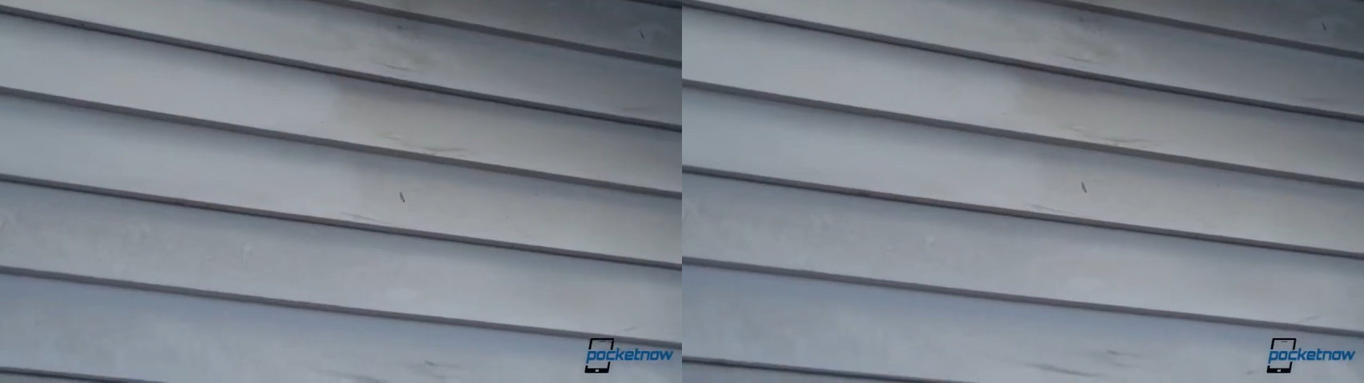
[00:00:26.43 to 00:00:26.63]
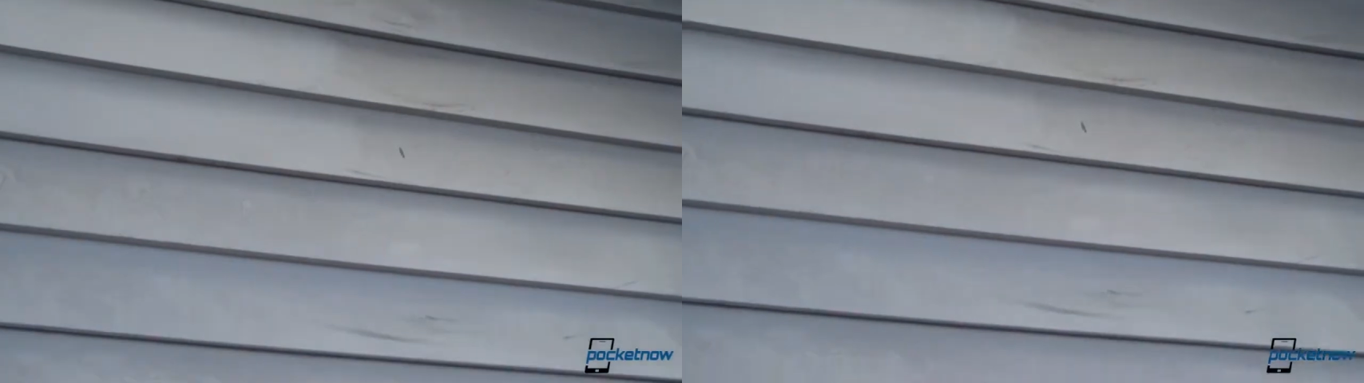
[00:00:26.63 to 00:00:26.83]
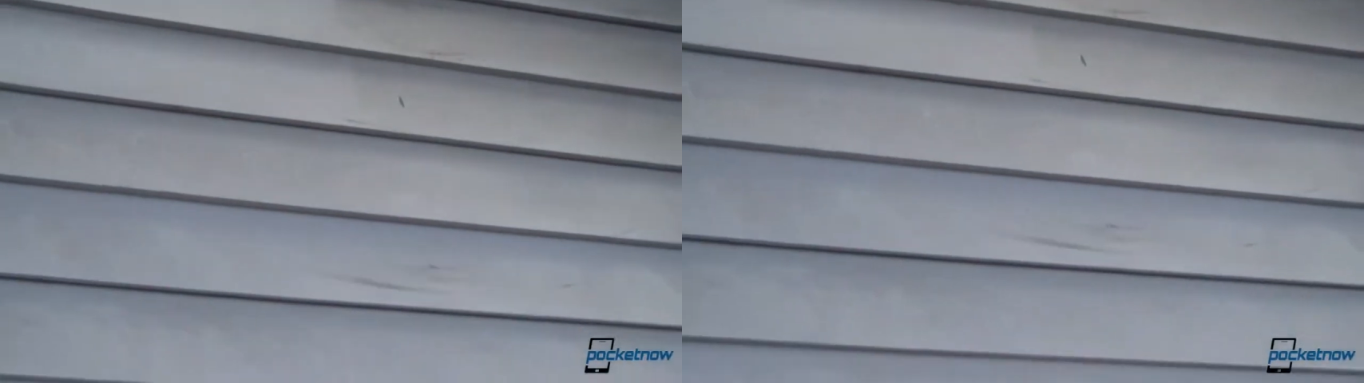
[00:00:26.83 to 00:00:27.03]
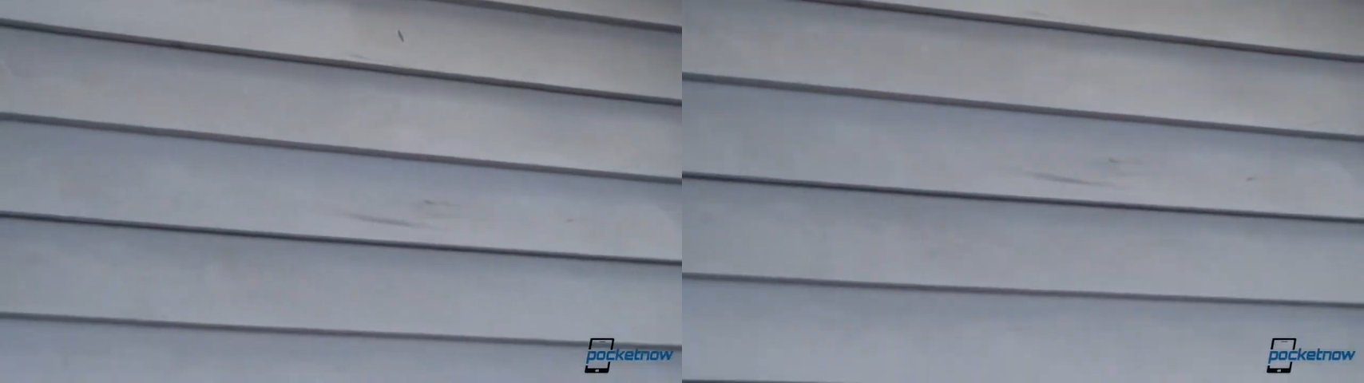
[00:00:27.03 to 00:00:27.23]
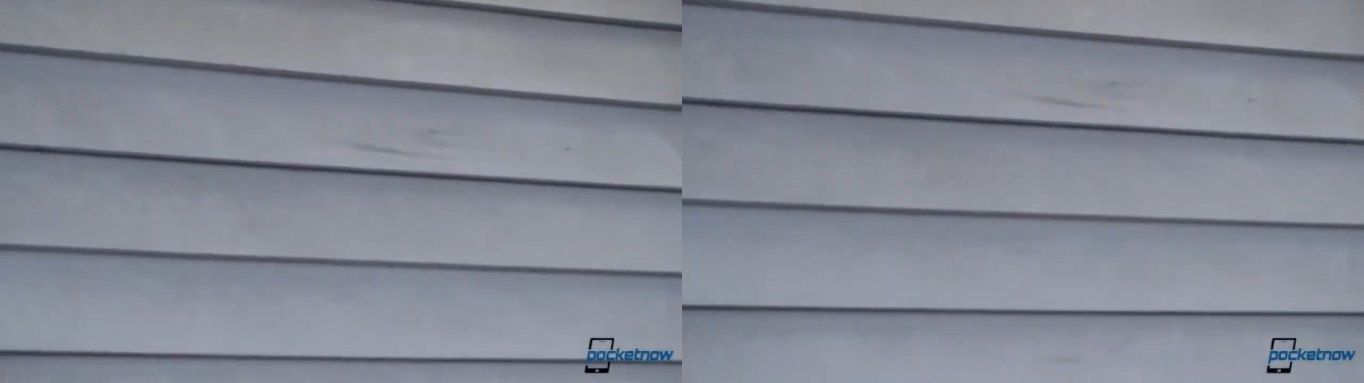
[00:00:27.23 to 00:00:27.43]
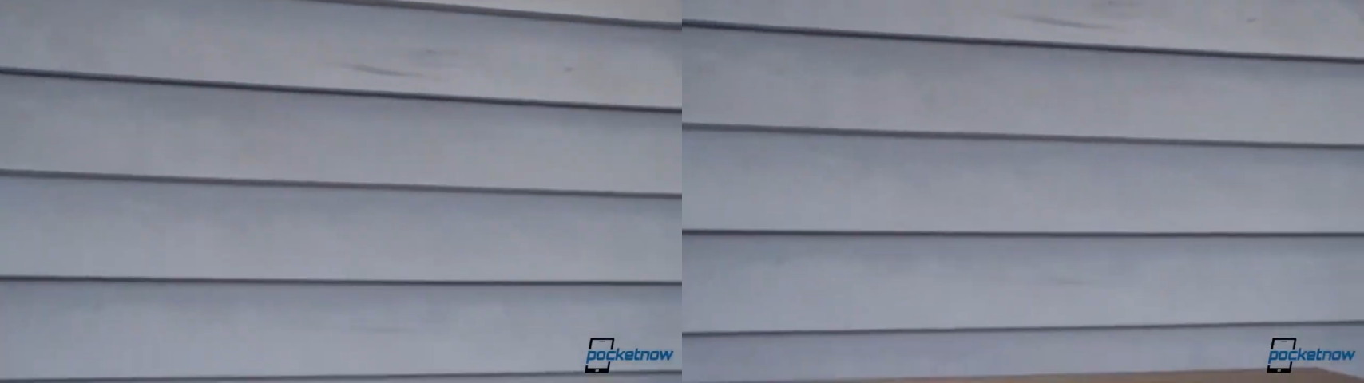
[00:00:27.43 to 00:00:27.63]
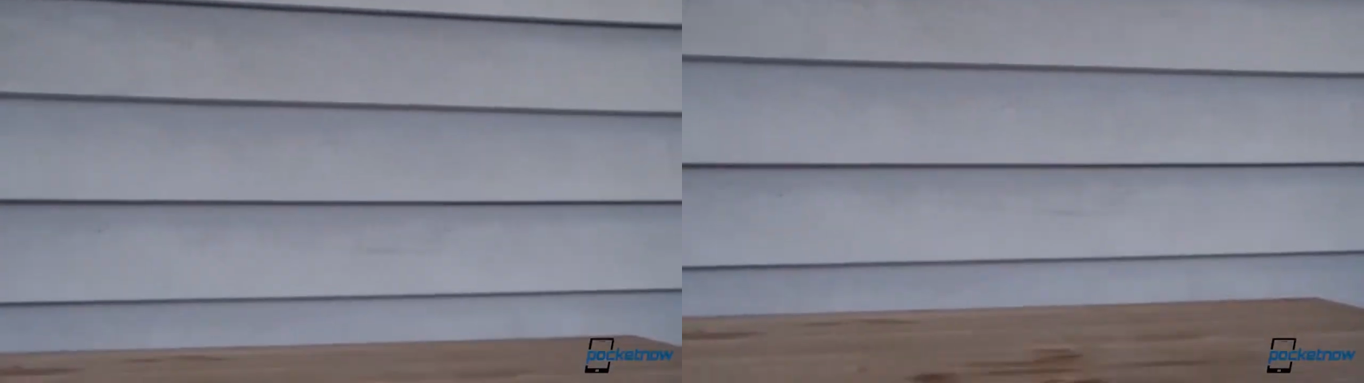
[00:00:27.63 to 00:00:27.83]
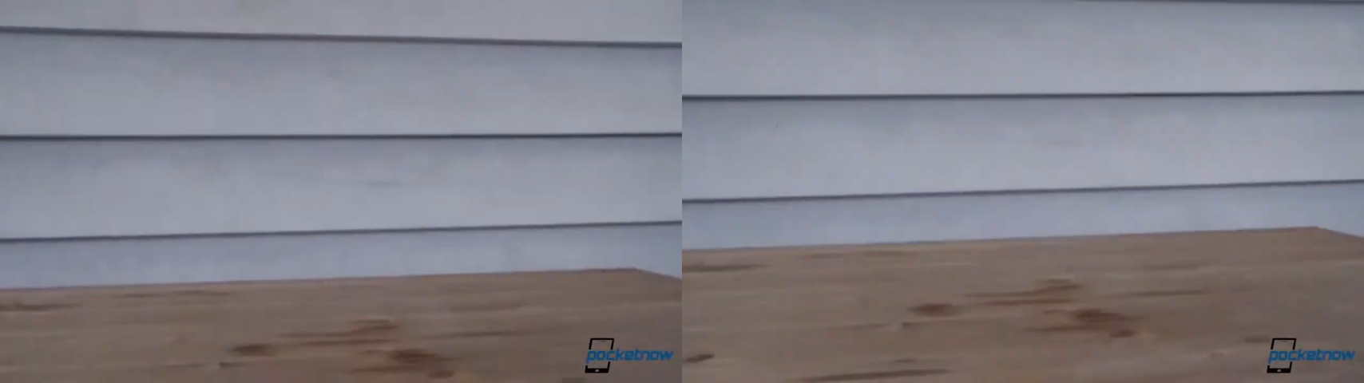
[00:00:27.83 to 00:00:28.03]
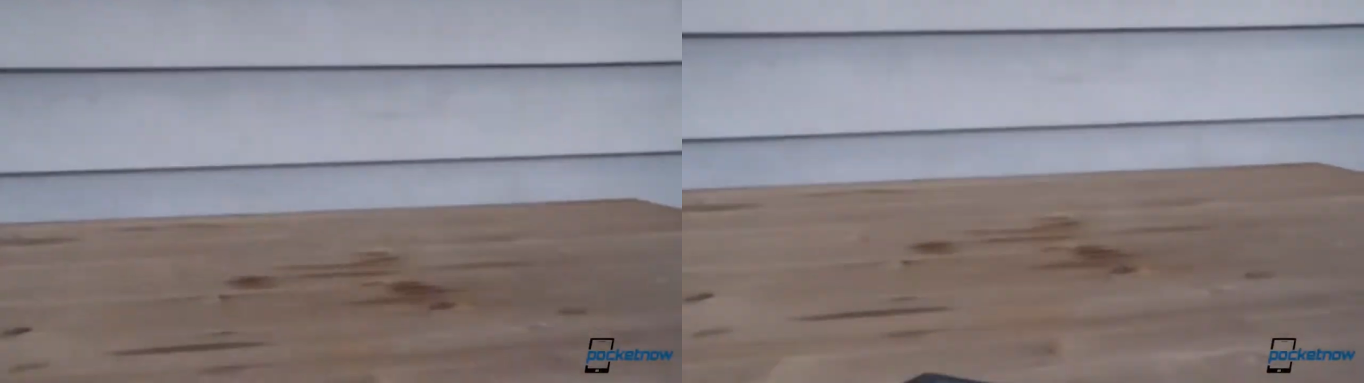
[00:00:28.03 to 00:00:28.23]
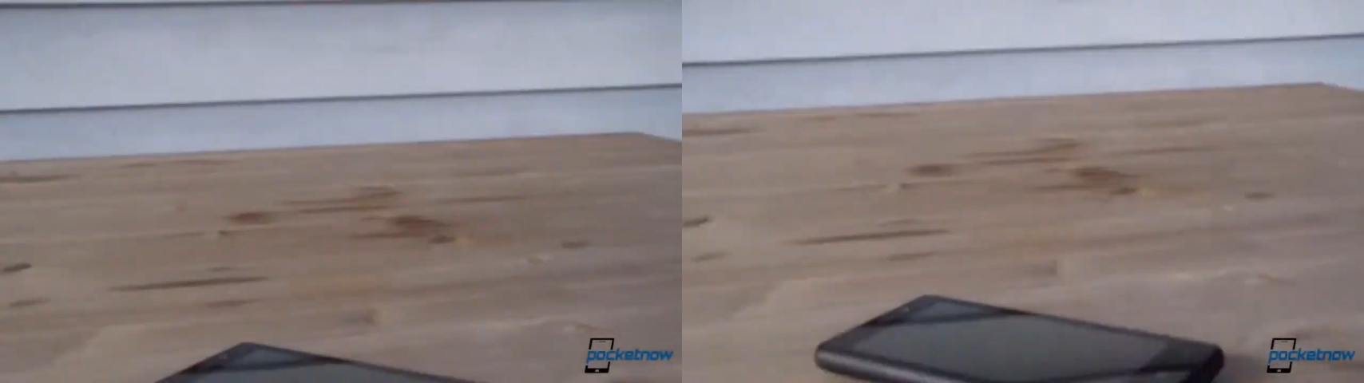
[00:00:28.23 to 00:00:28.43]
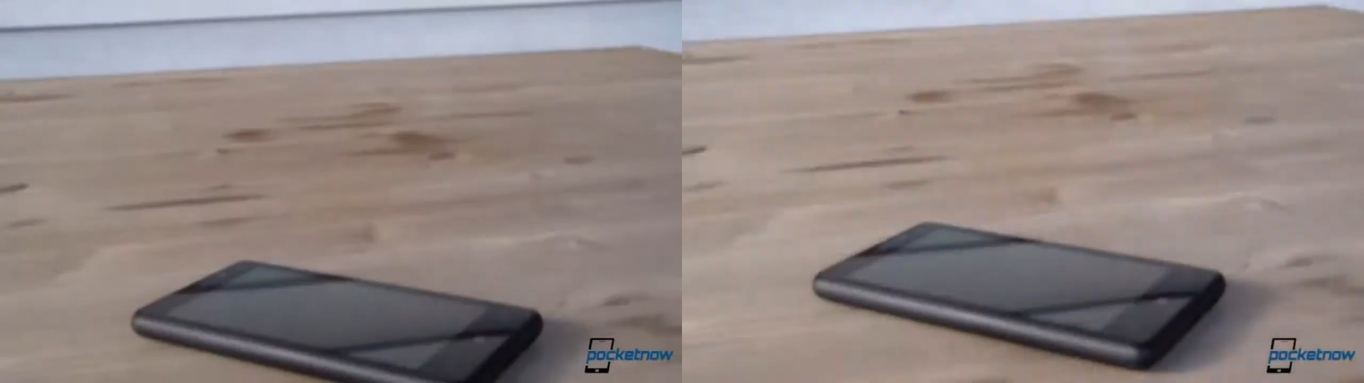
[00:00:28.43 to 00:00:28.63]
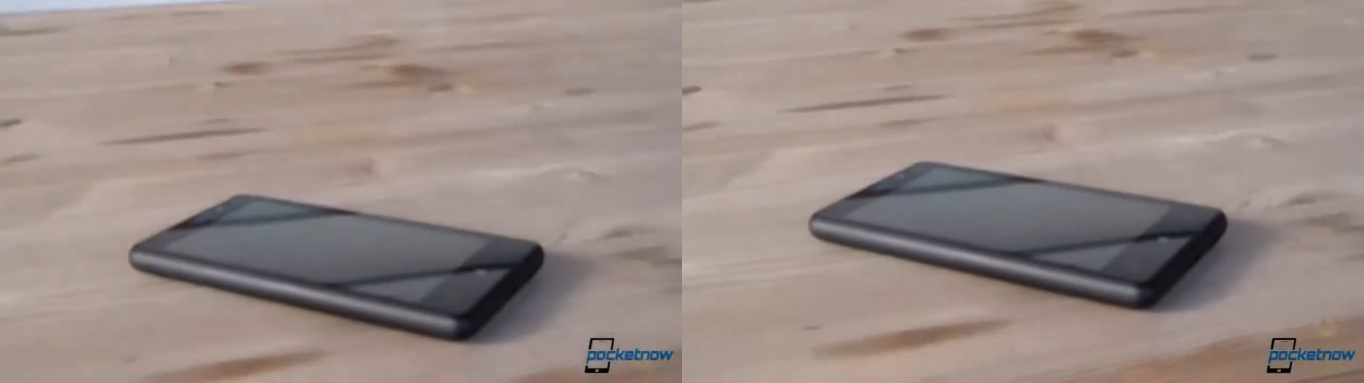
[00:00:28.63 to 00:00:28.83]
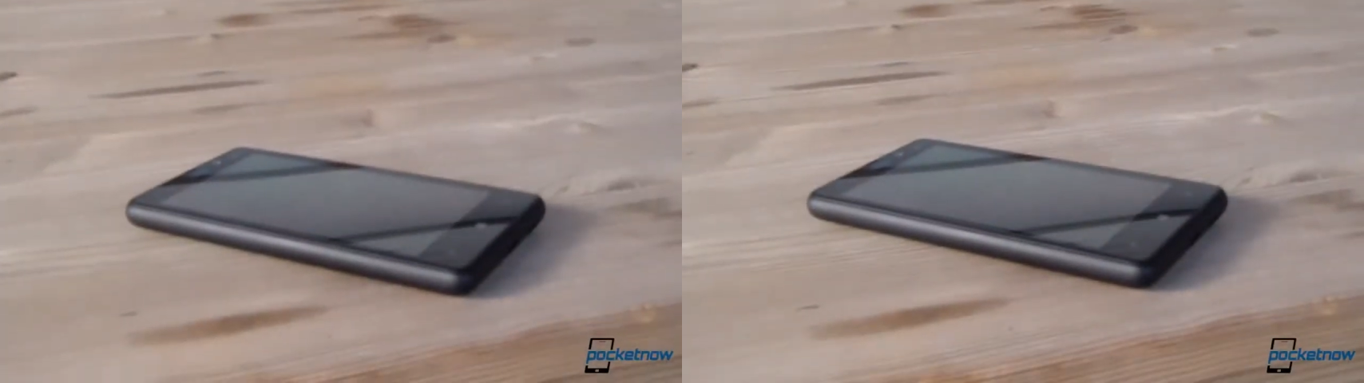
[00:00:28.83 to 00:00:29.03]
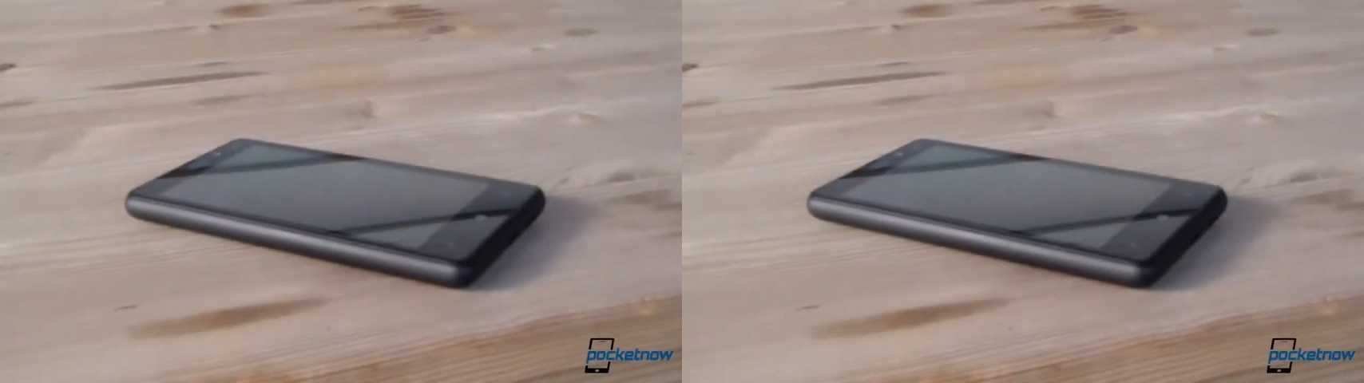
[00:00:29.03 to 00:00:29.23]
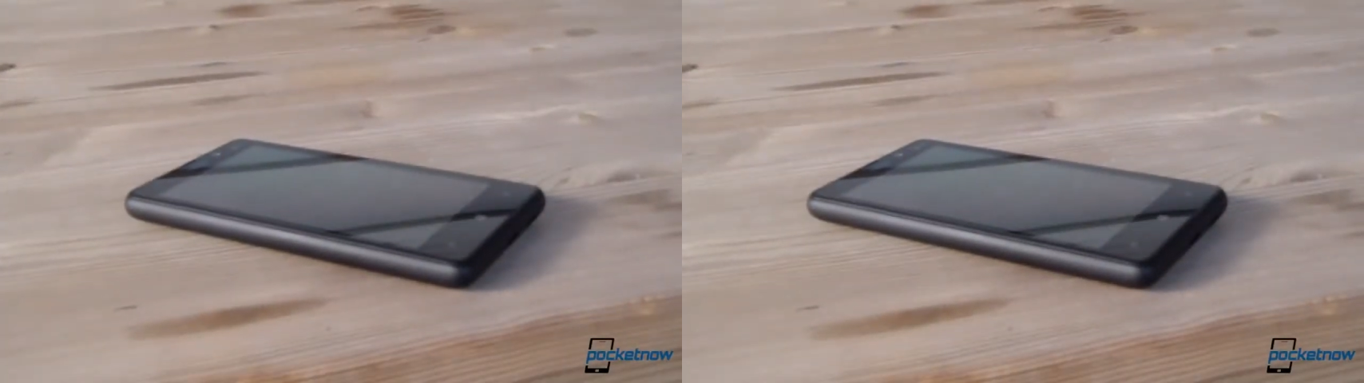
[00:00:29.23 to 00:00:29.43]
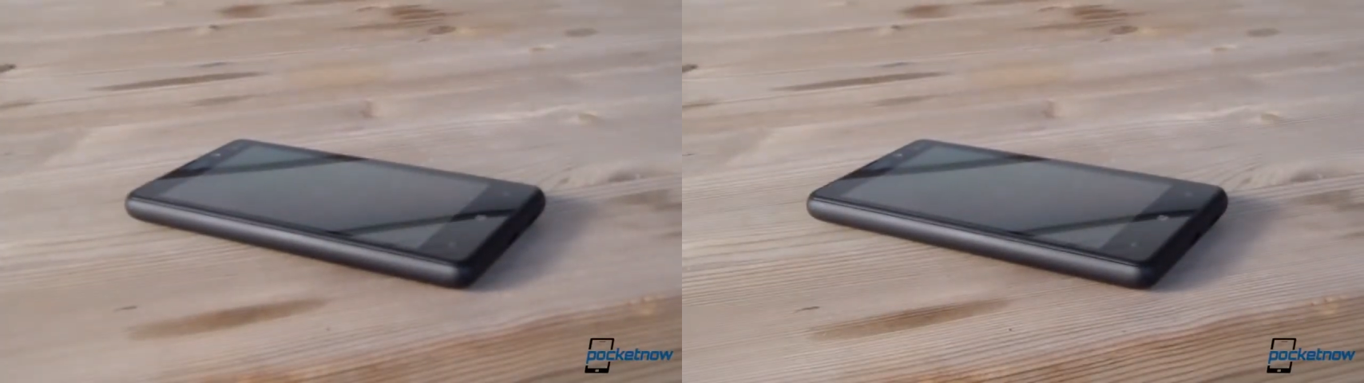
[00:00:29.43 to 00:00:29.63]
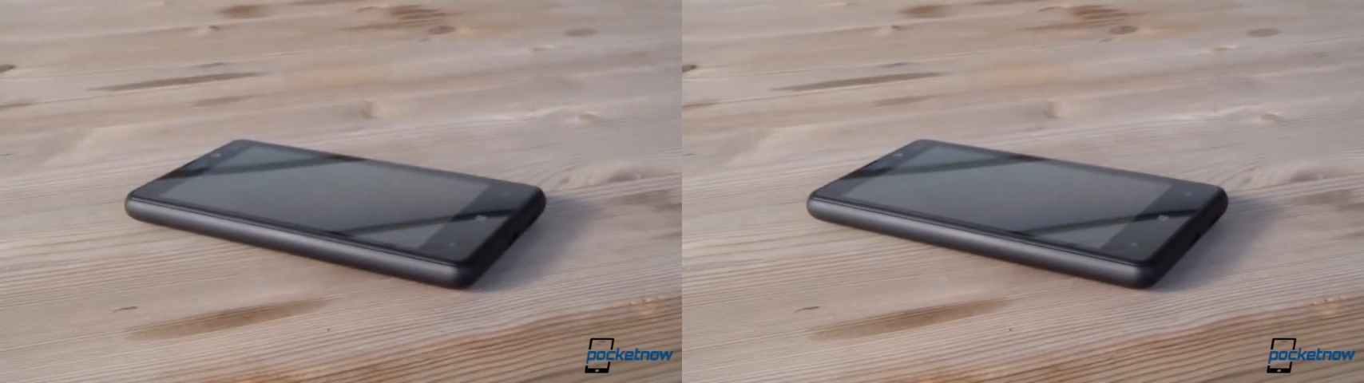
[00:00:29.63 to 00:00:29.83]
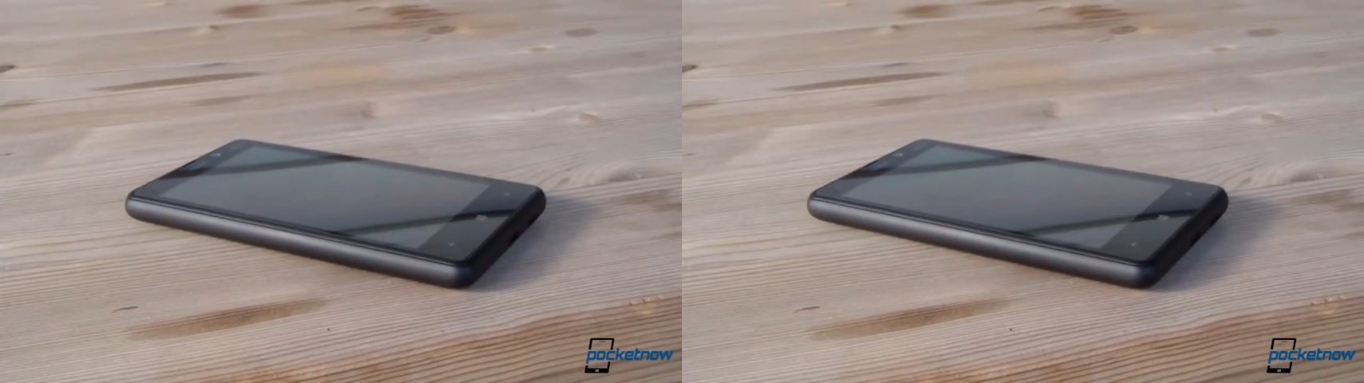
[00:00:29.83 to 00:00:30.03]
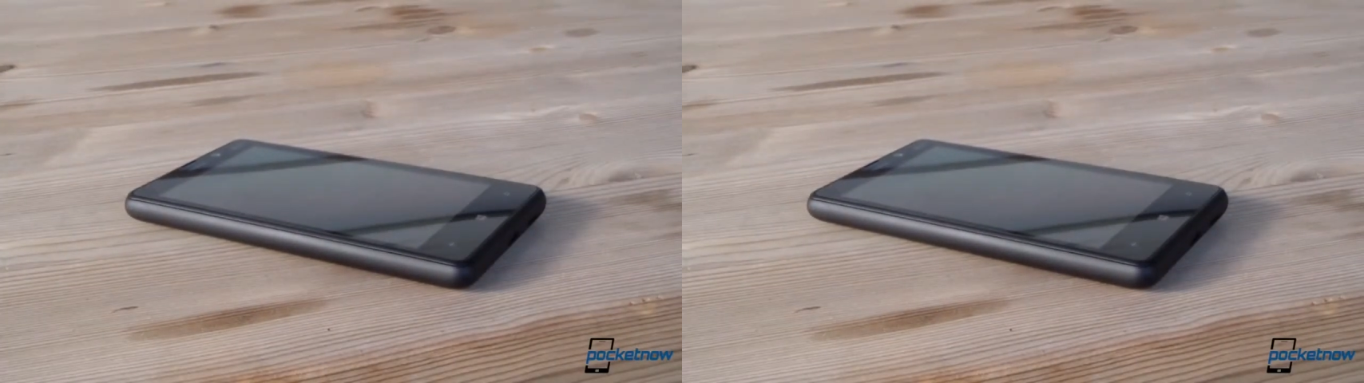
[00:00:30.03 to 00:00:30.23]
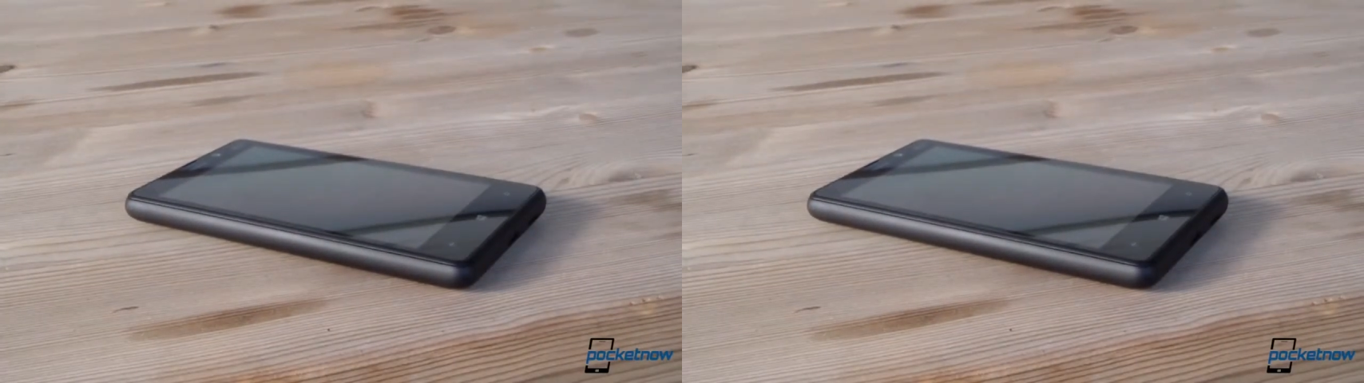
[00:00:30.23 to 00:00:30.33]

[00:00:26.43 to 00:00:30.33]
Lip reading: [unreadable: no face in view]